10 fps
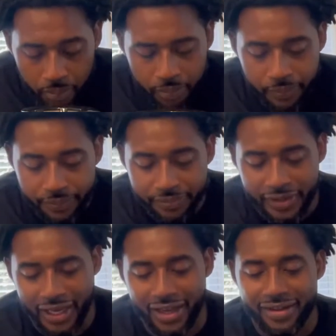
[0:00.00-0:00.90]
Yeah,
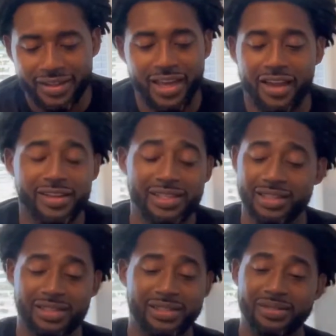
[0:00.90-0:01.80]
y'all, this
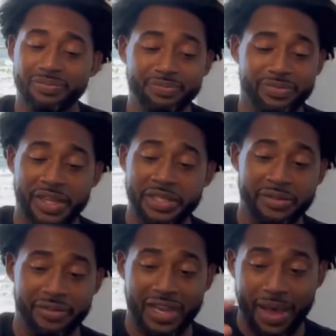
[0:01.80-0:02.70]
is
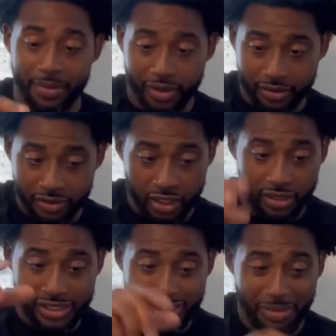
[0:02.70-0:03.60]
phenomenal. So this is
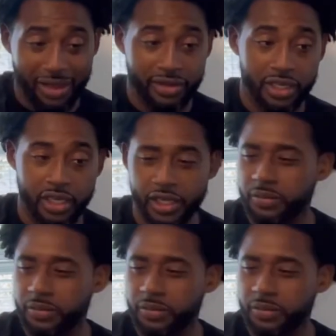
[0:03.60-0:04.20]
about done.